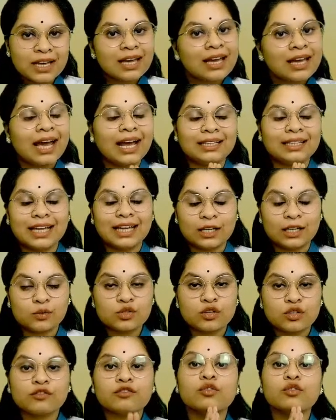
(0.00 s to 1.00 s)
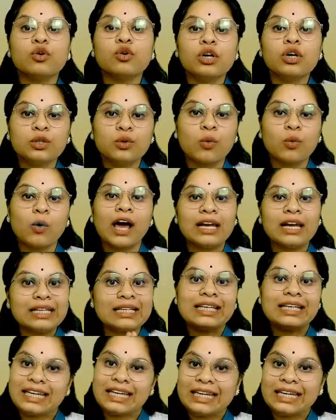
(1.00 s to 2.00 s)
and that was of good quality
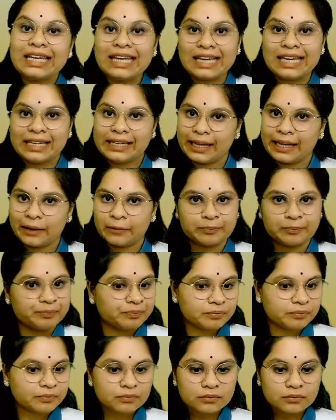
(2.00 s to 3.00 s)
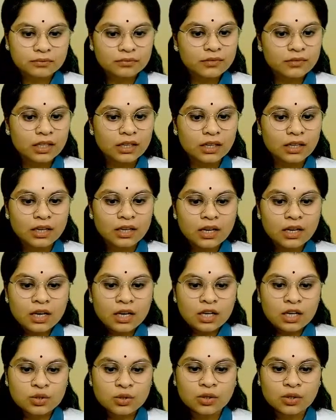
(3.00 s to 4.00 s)
in India.
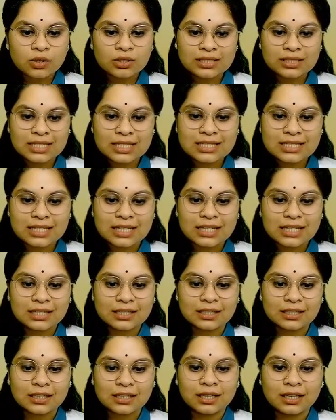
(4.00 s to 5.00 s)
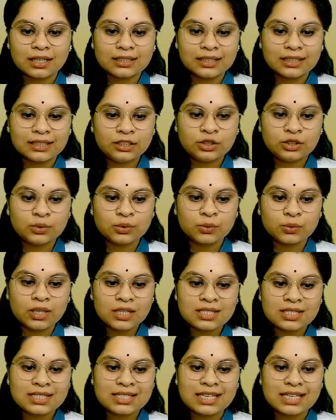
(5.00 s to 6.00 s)
So this it did through a
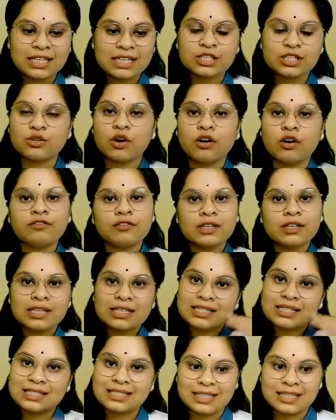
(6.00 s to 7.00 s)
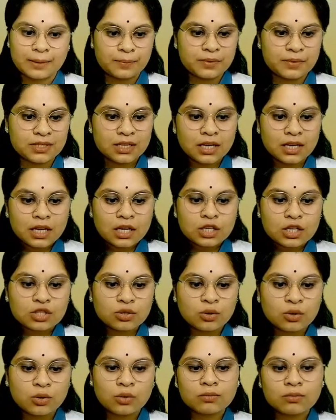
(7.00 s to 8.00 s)
series of steps.
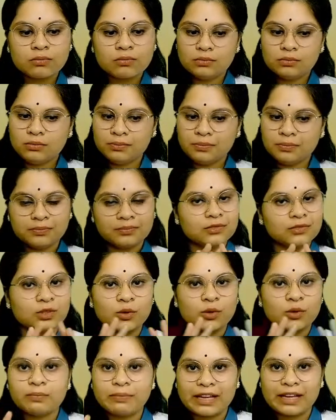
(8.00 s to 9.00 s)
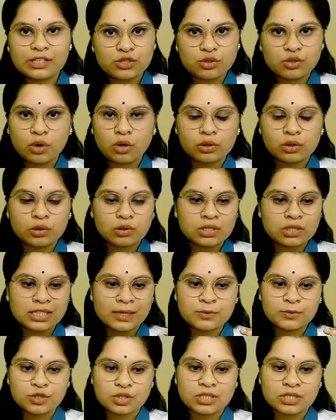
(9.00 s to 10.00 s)
So don't mention all those
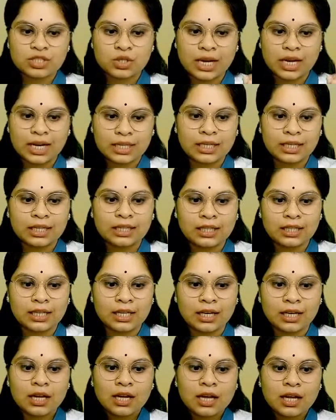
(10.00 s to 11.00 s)
steps, just writing the